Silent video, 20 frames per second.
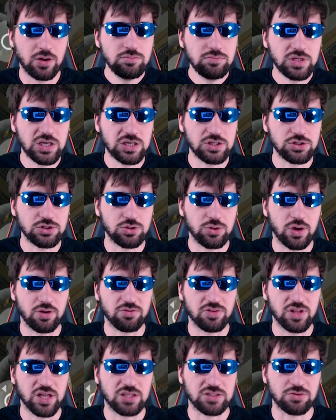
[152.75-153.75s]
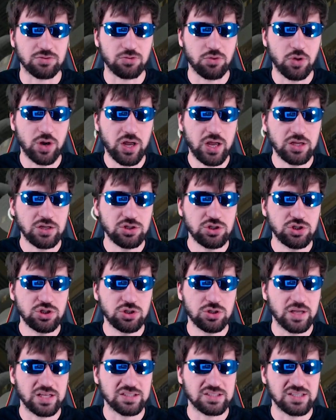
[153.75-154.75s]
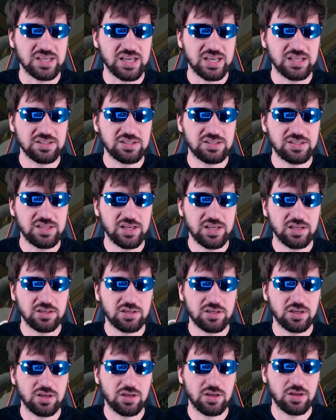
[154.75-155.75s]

because you have lots of range. It's instant.